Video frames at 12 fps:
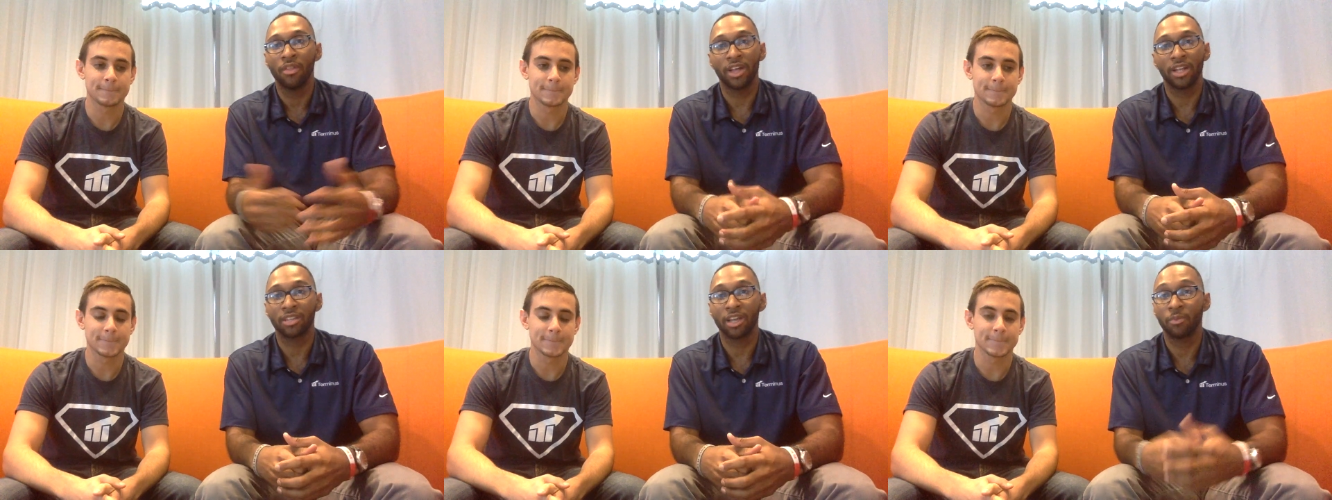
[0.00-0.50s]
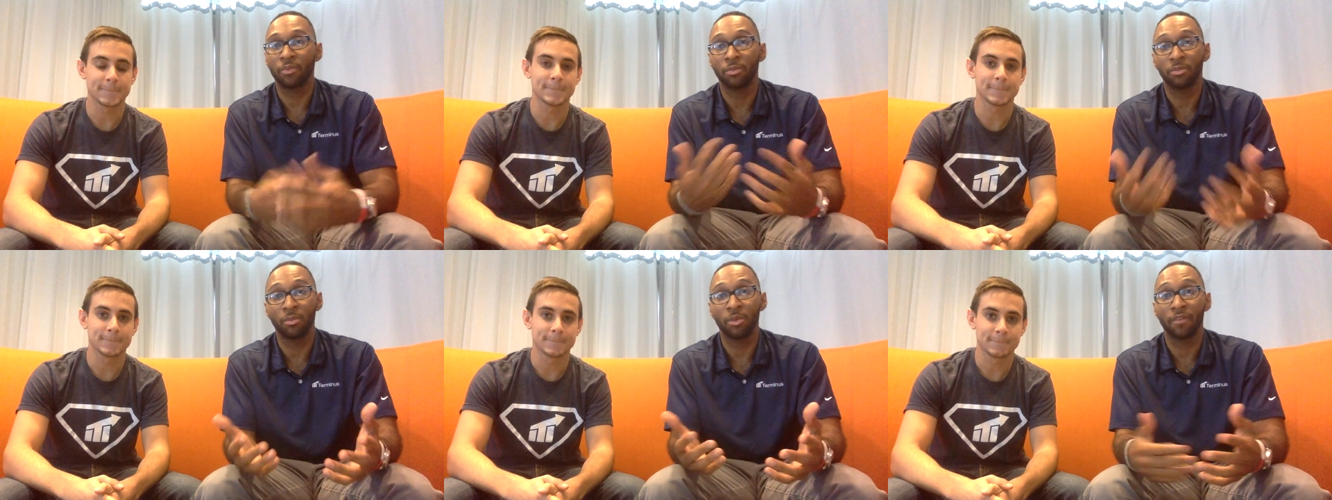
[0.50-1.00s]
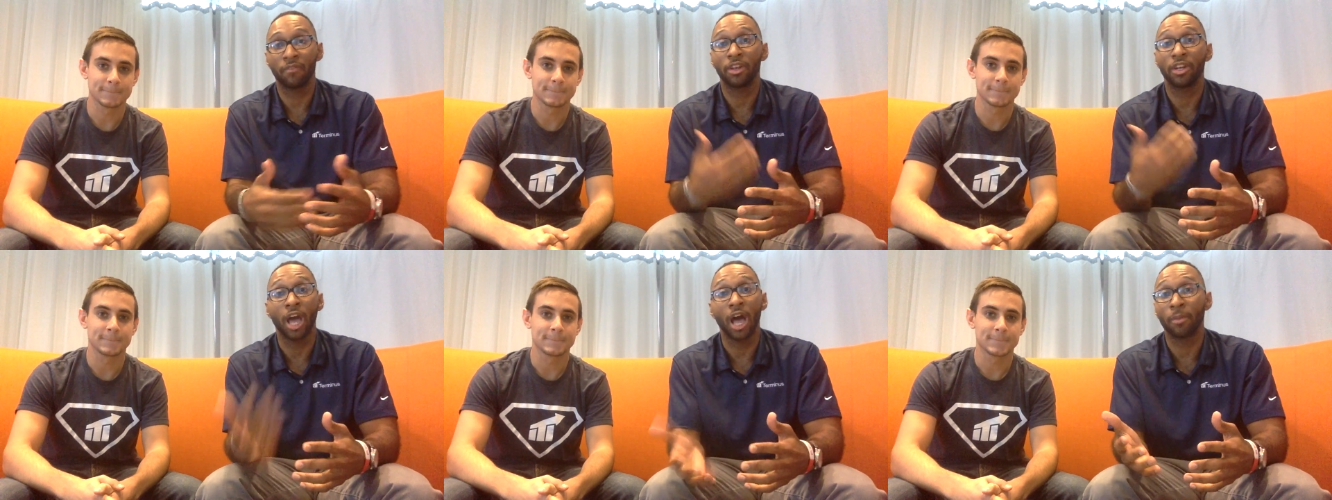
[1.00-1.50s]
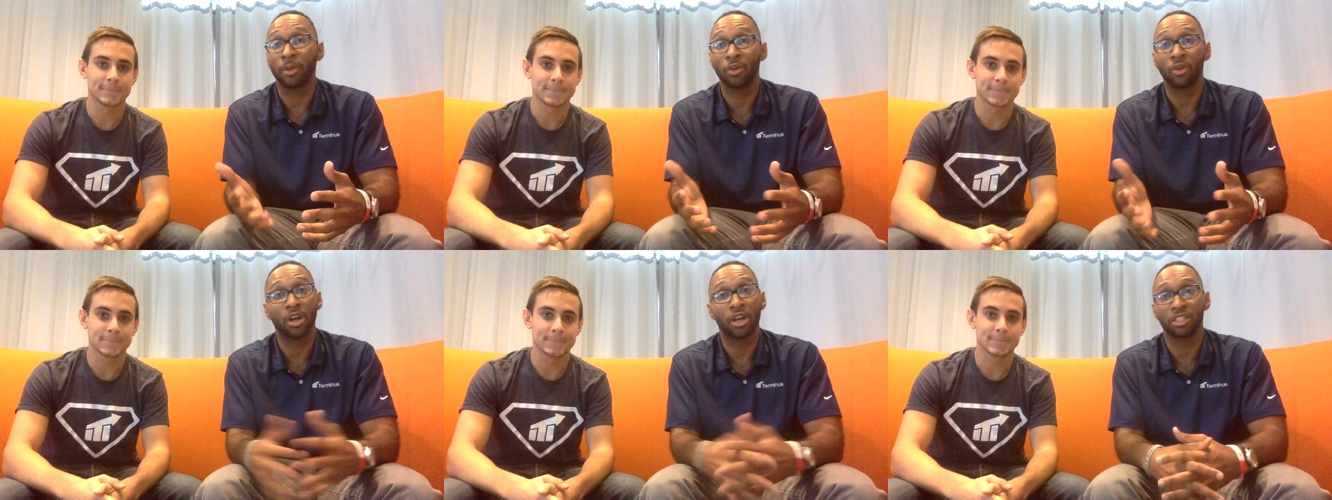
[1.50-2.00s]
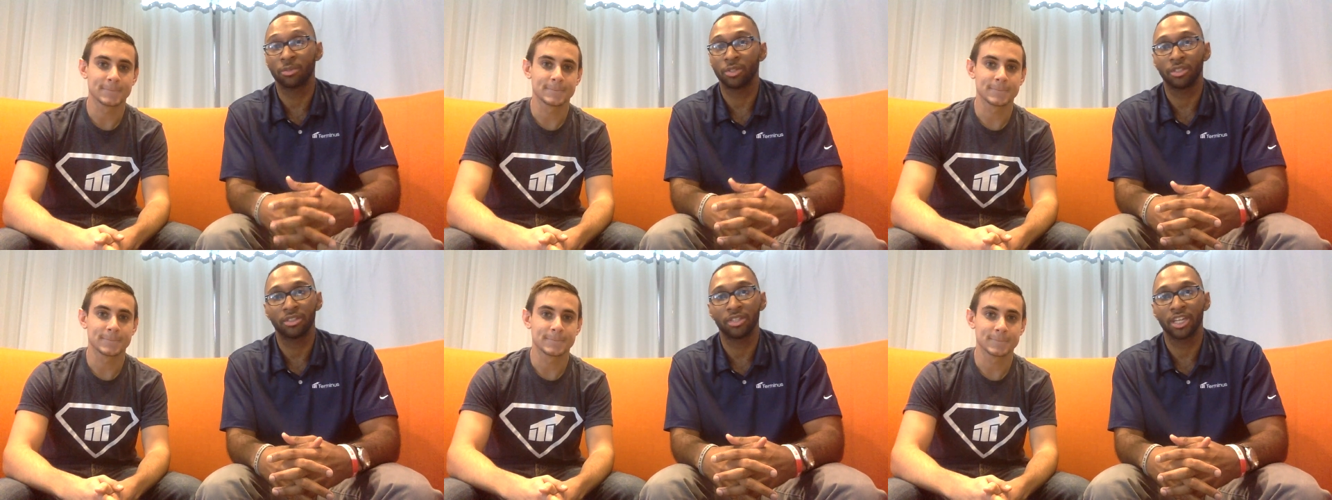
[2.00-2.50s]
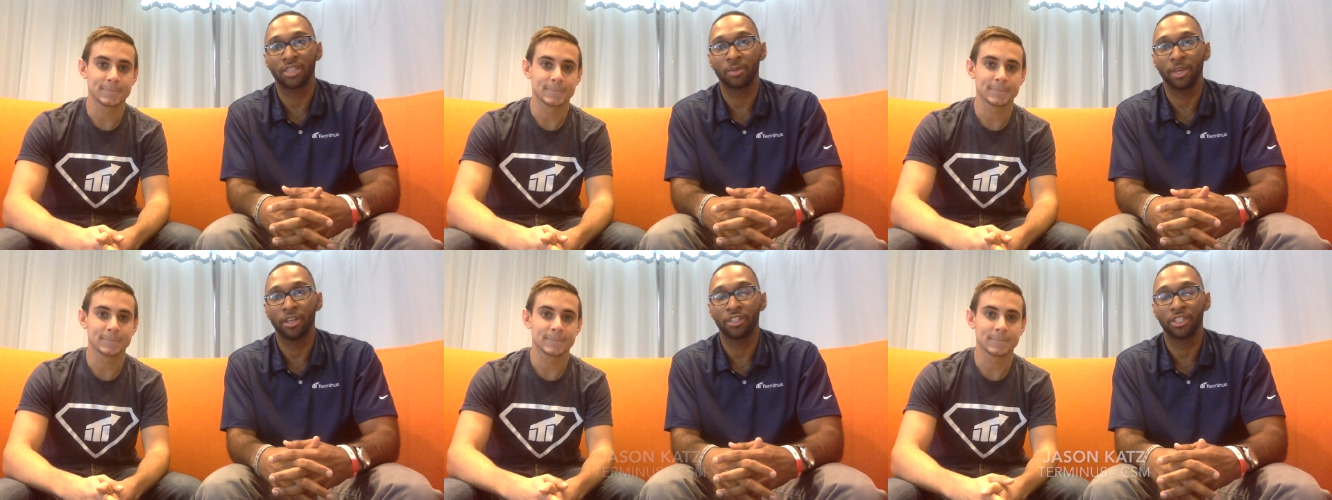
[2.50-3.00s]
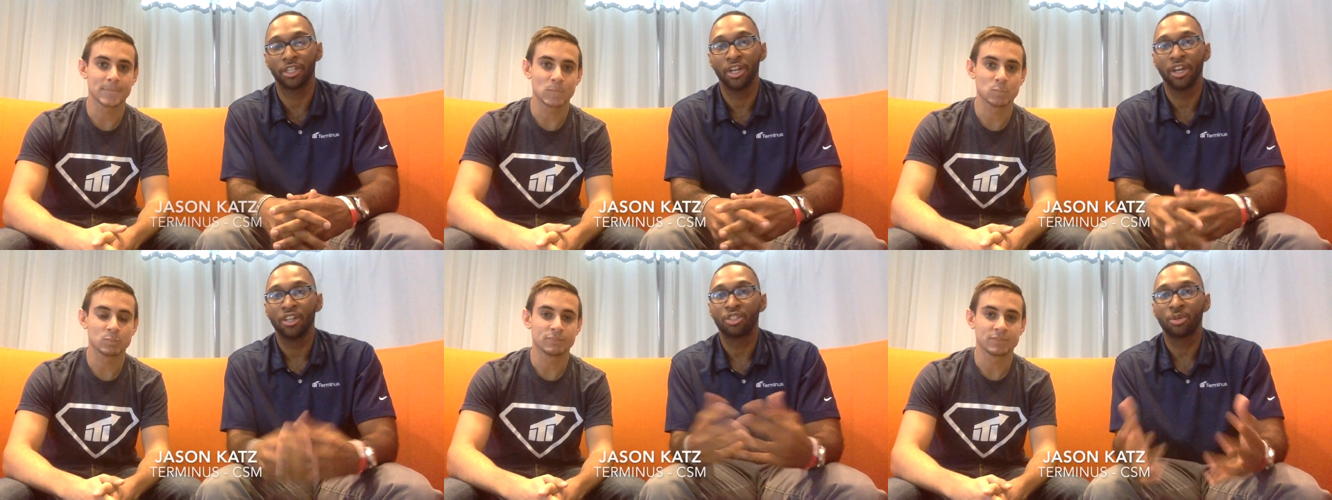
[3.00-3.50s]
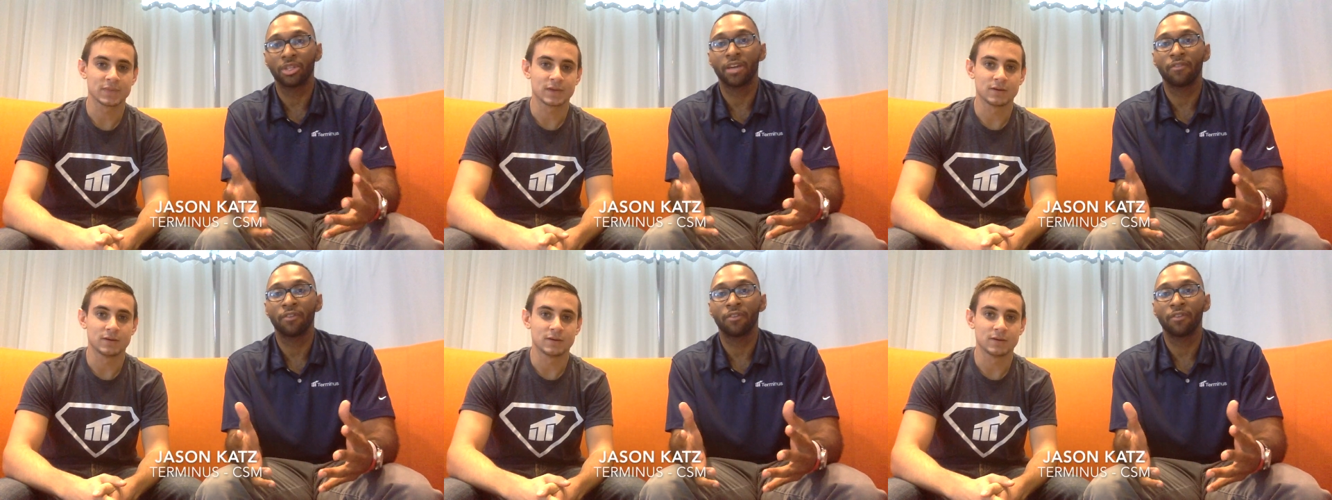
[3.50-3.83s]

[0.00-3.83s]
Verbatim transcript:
Speaker 1: that's helped him to be a phenomenal Customer Success Manager. So without